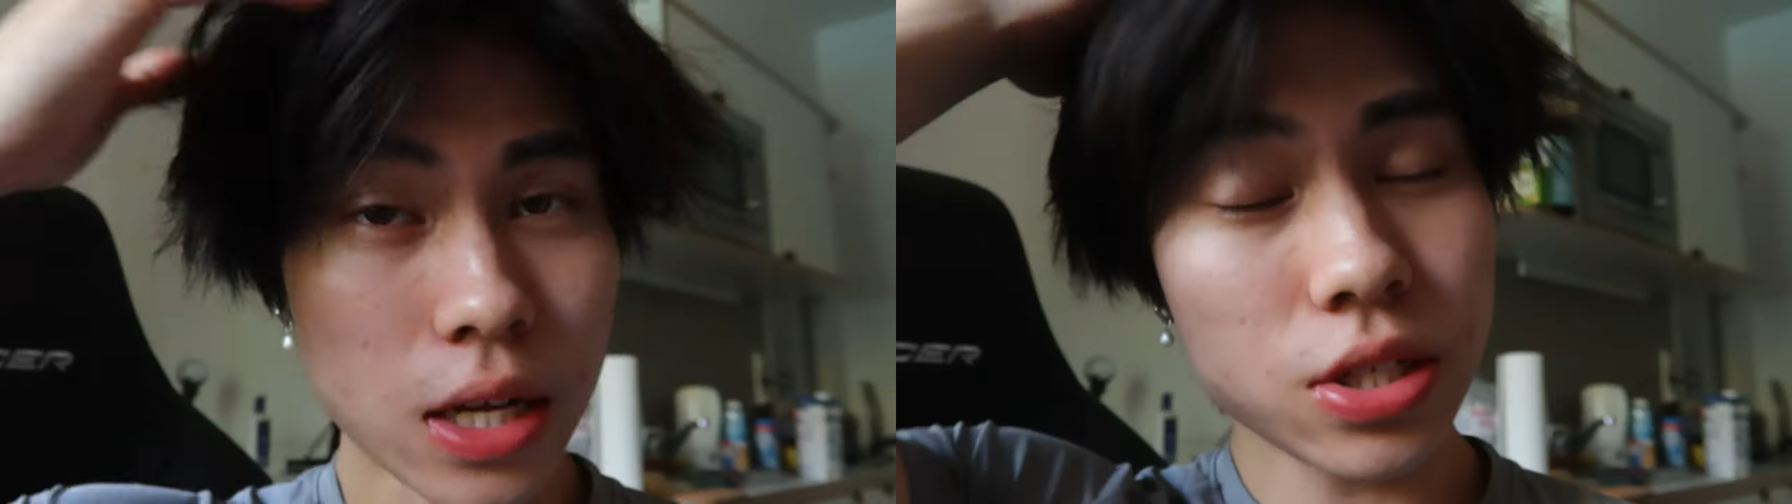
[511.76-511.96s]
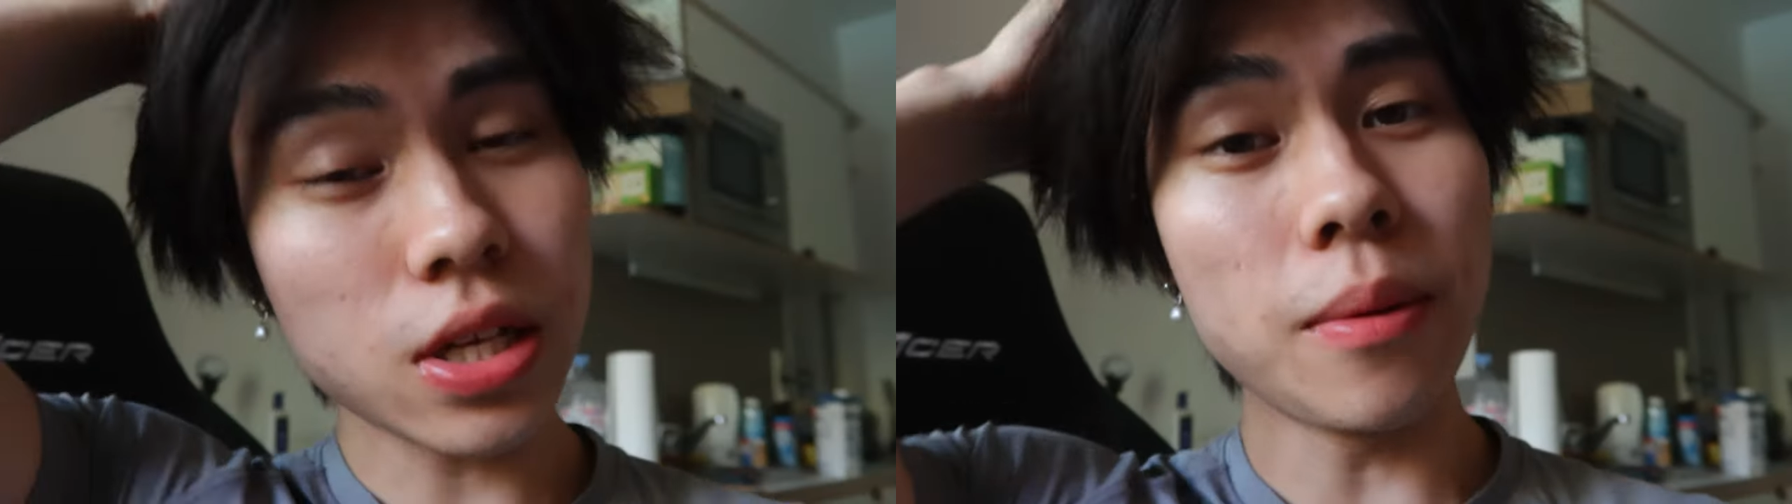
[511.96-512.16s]

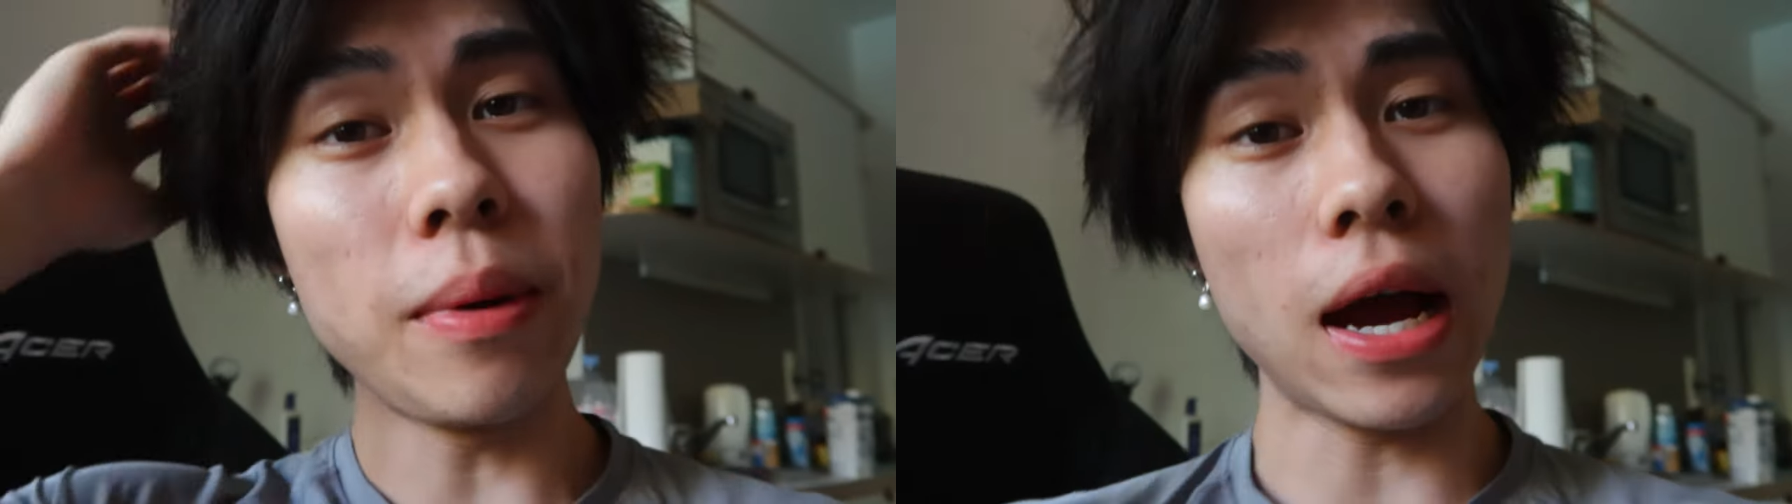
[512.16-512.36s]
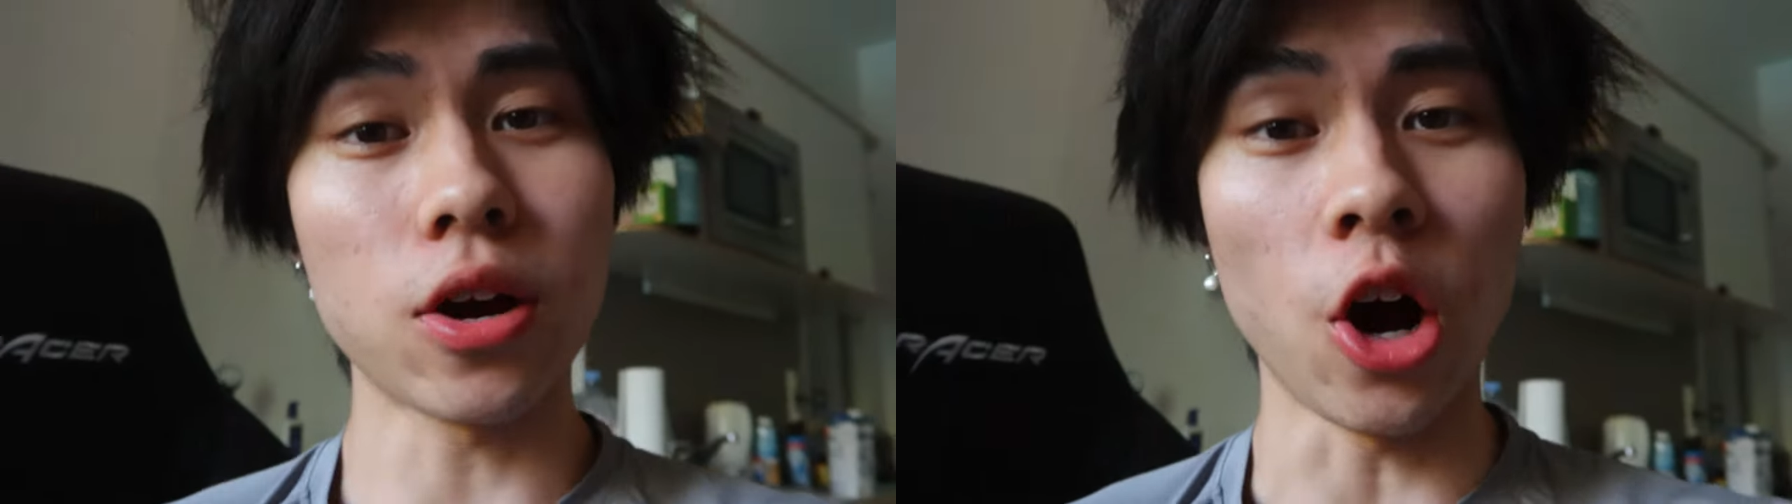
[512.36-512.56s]
I just got
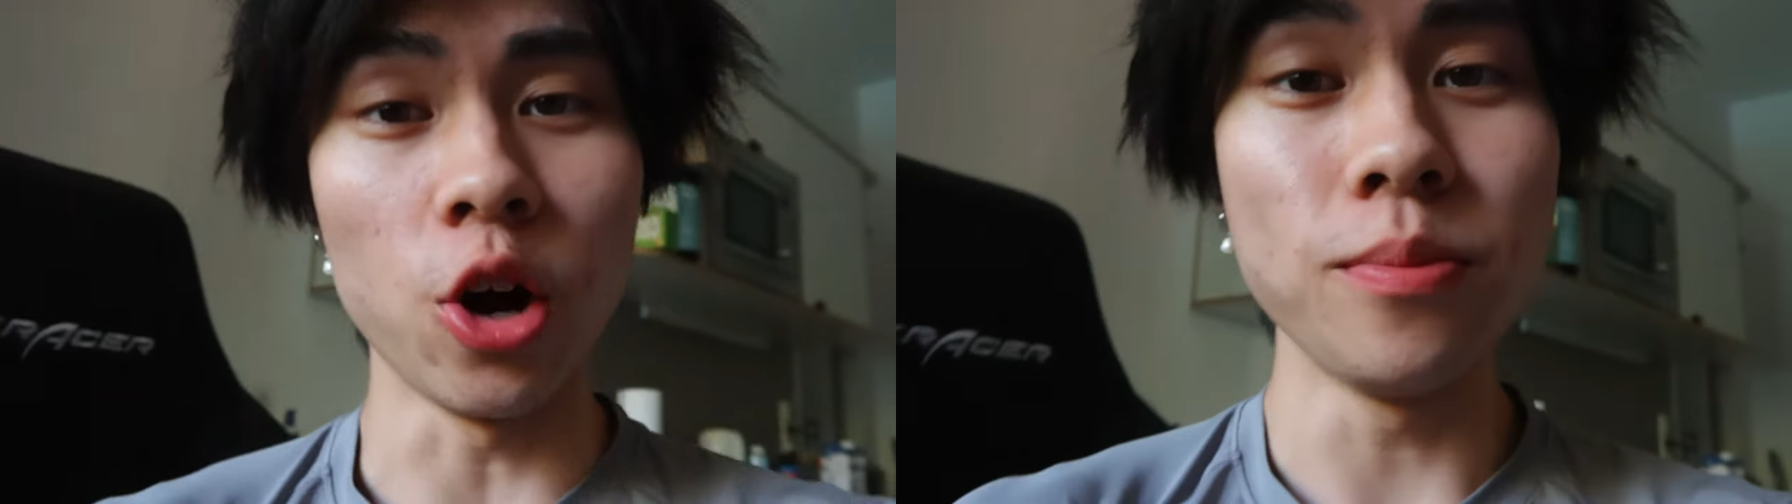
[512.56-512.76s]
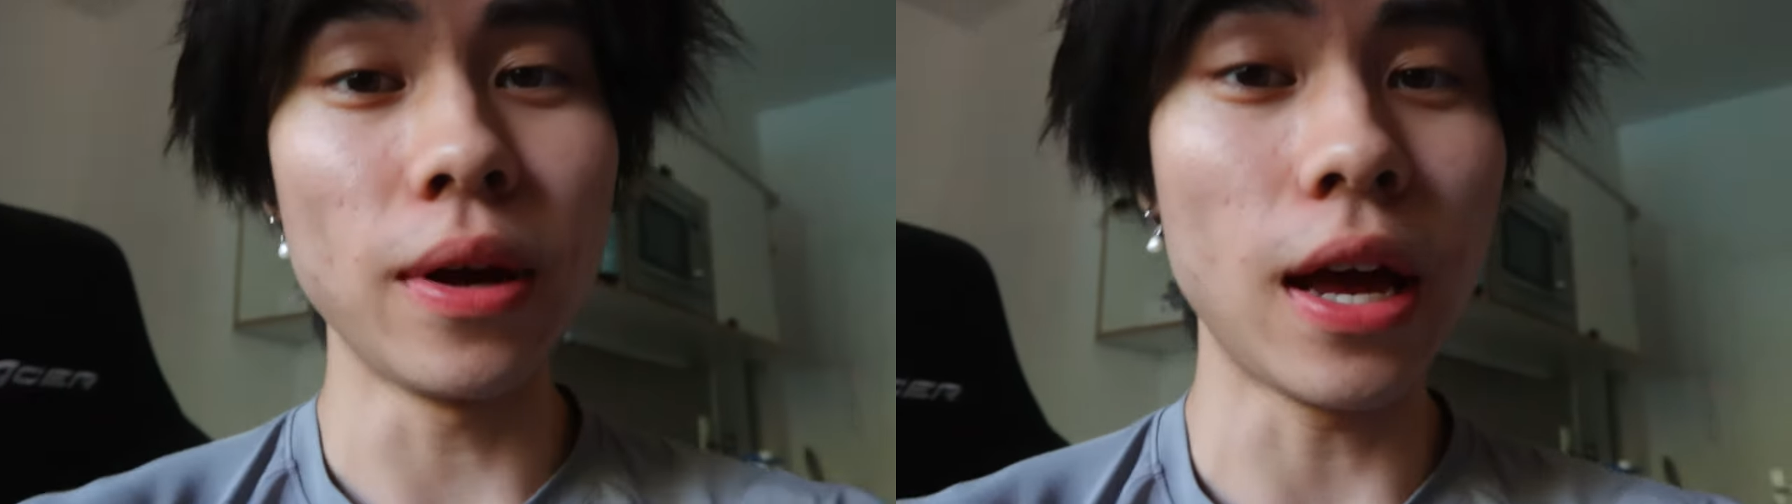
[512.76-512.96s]
back
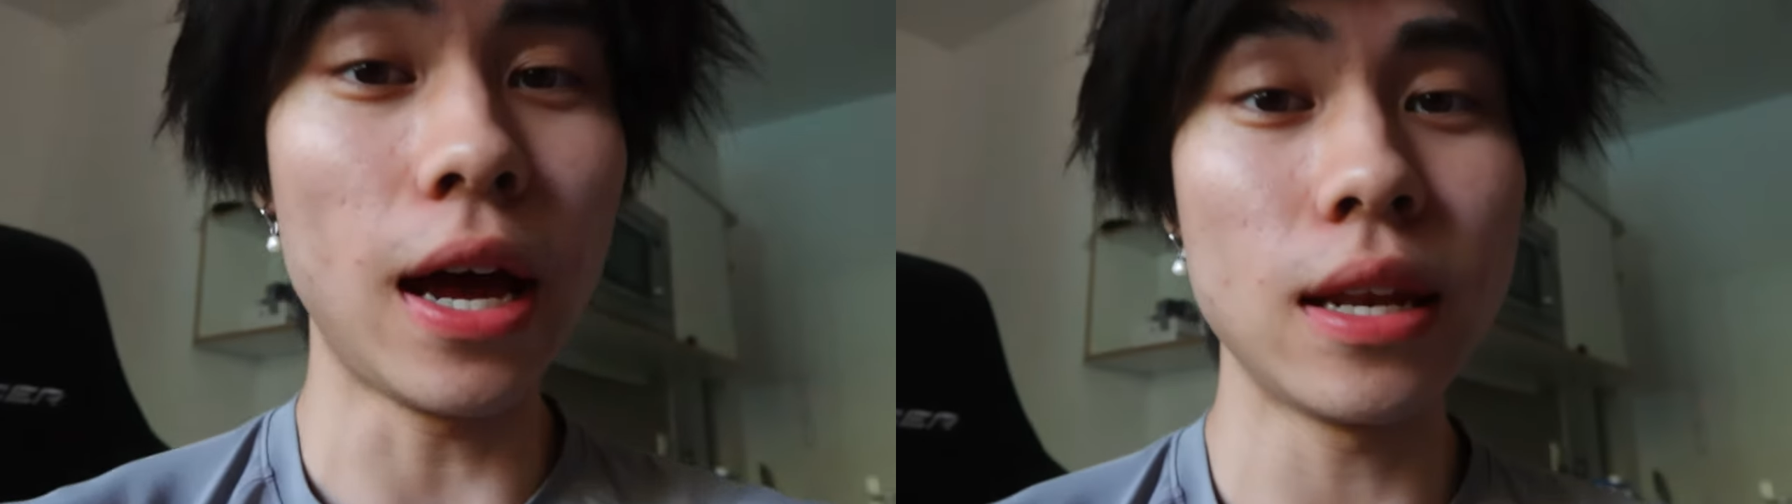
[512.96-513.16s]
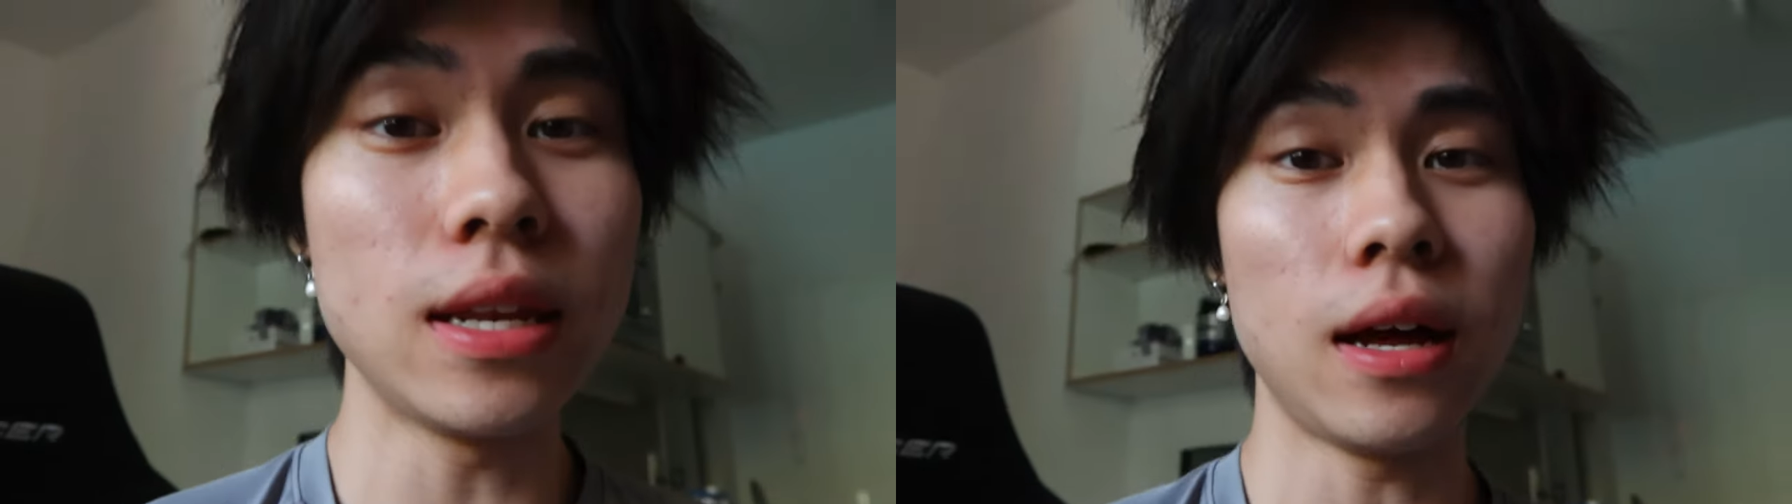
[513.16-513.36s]
home
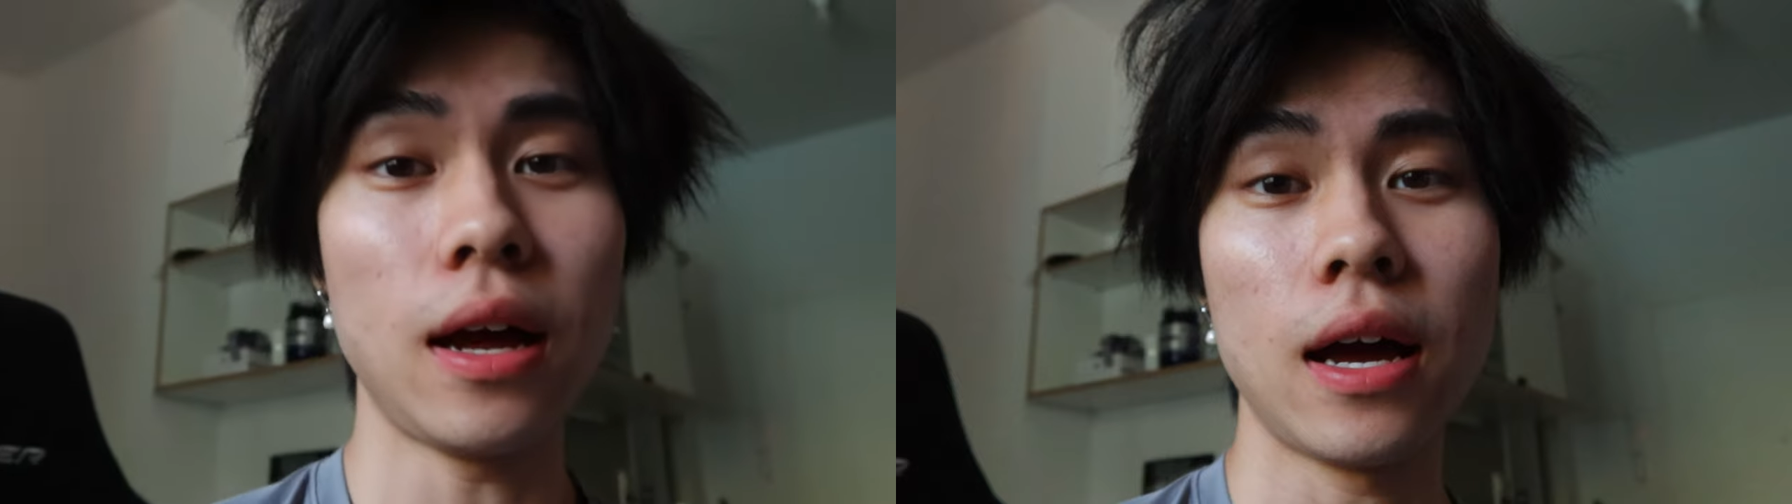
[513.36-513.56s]
again,